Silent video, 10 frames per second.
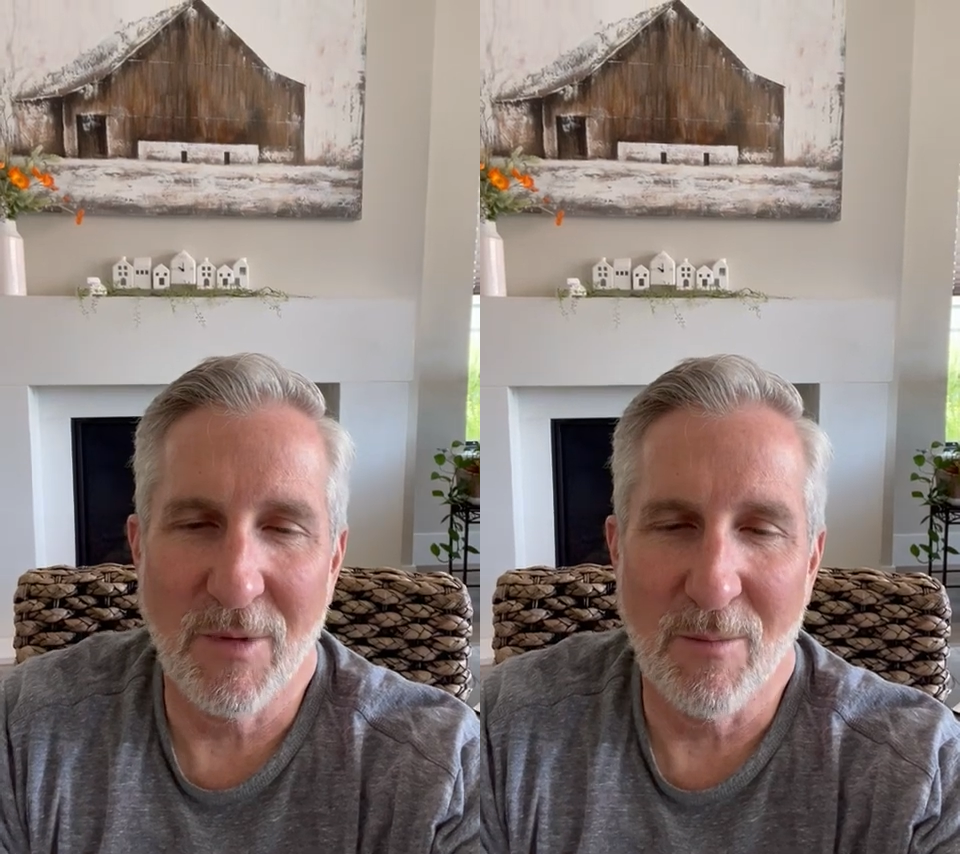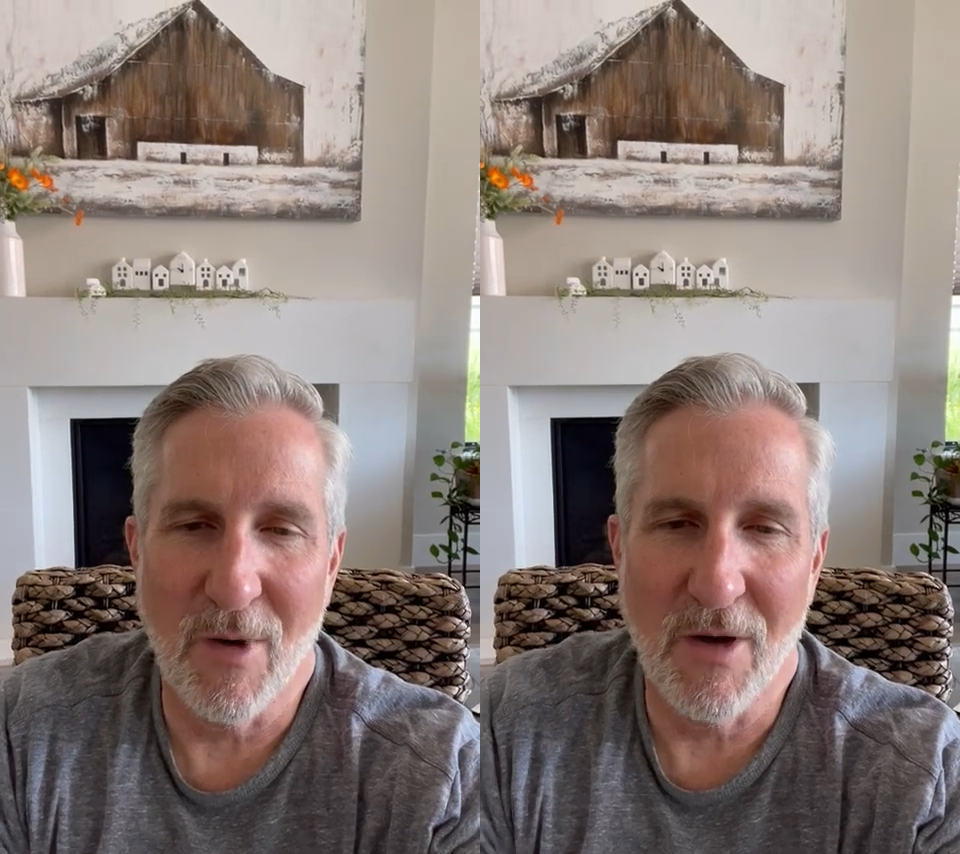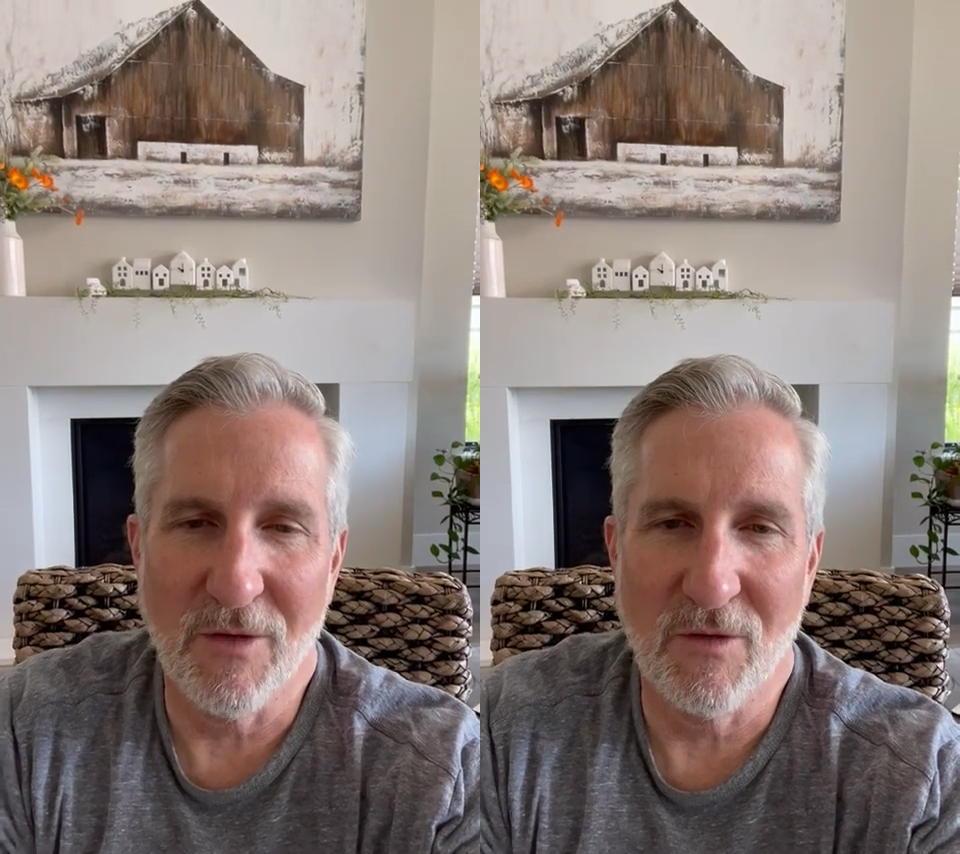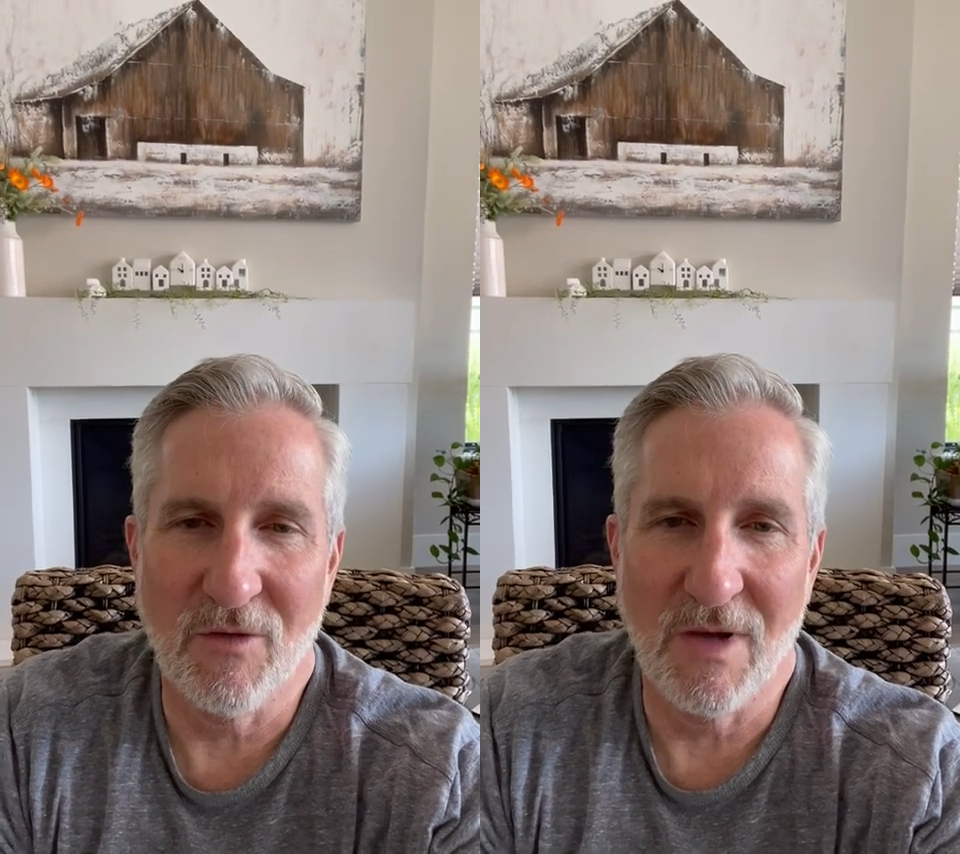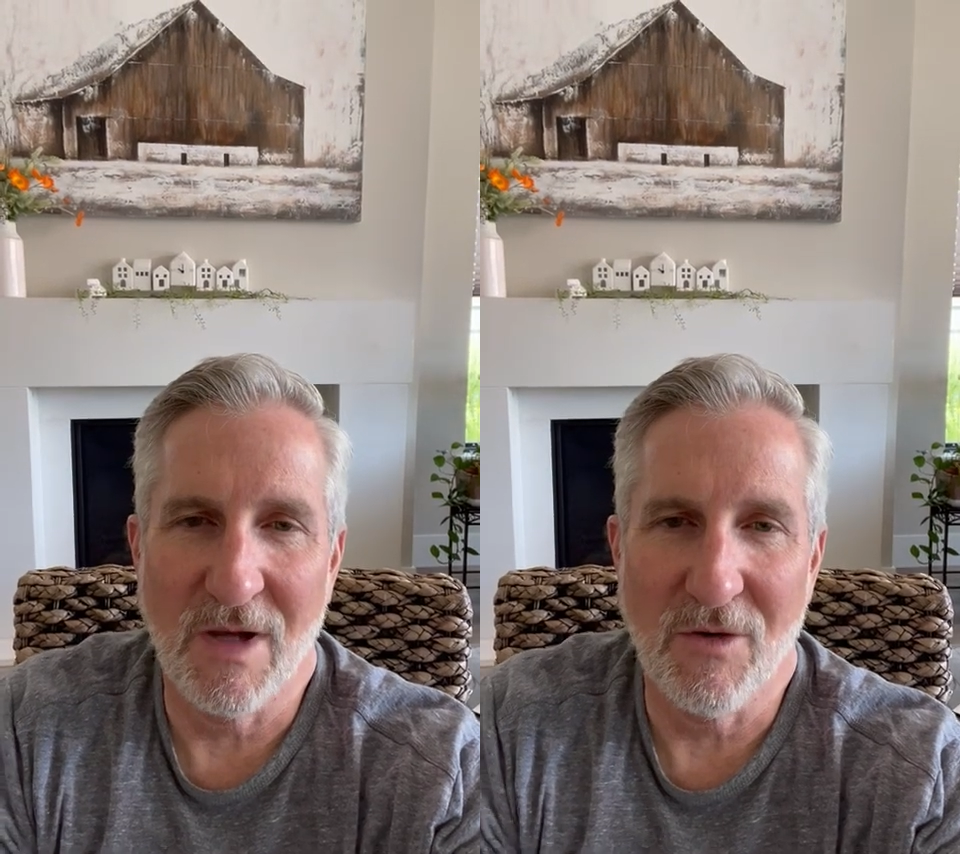to modern
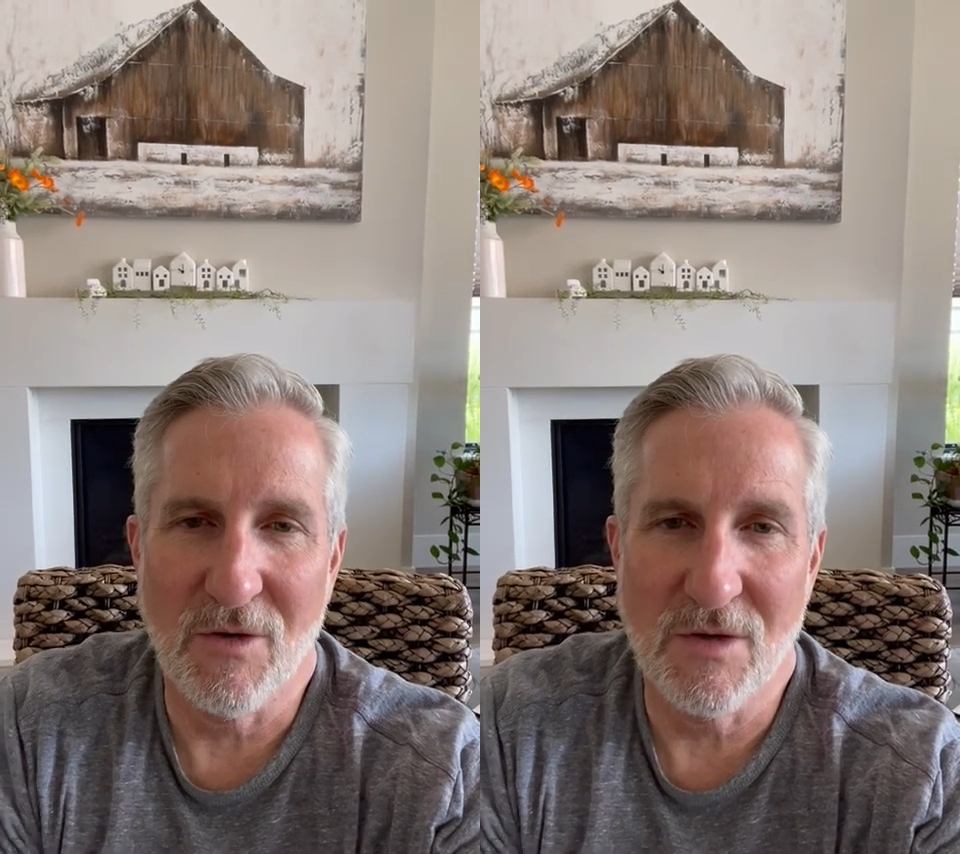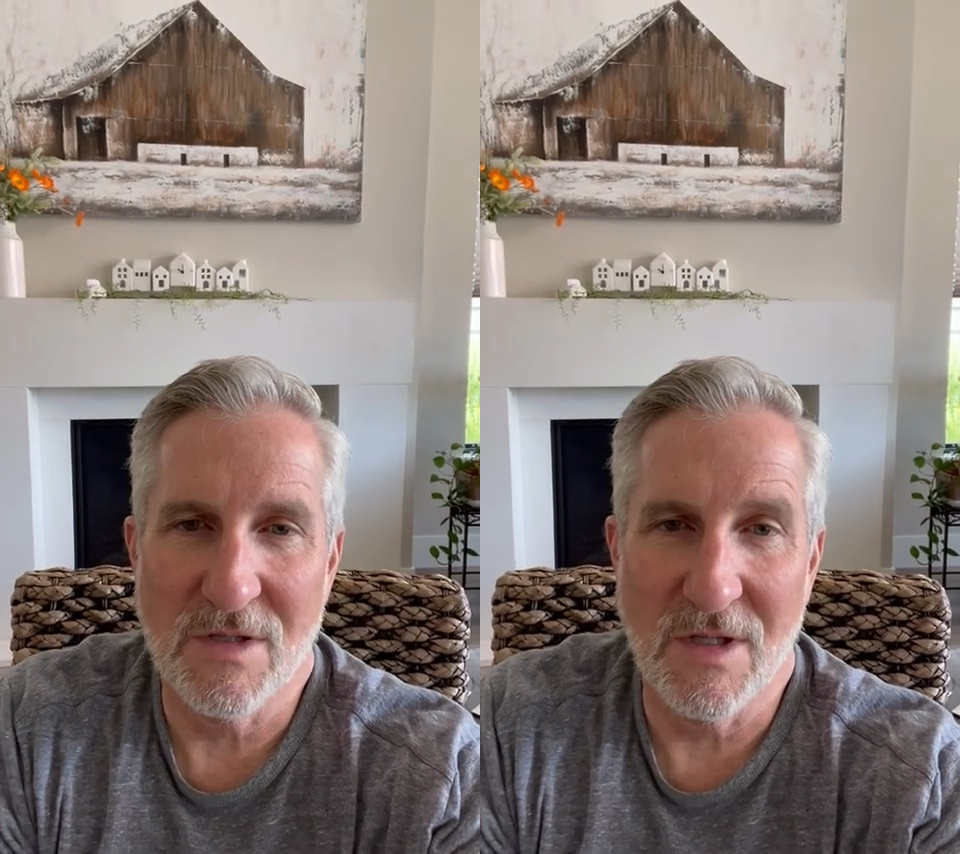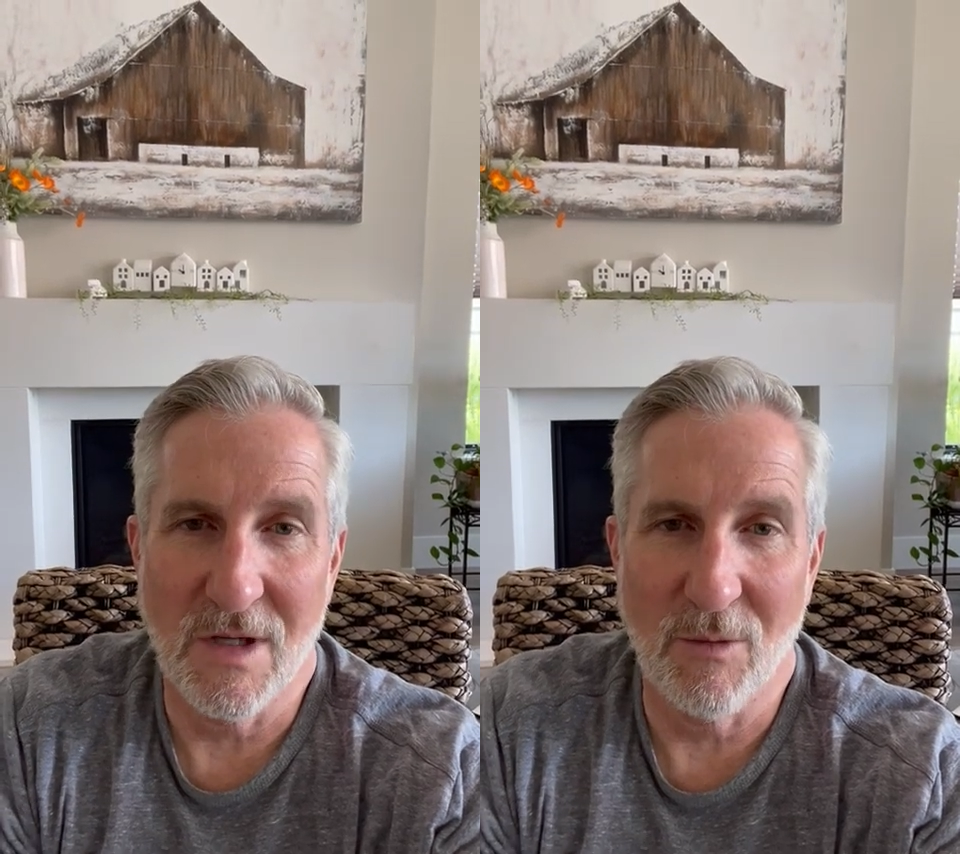standards and I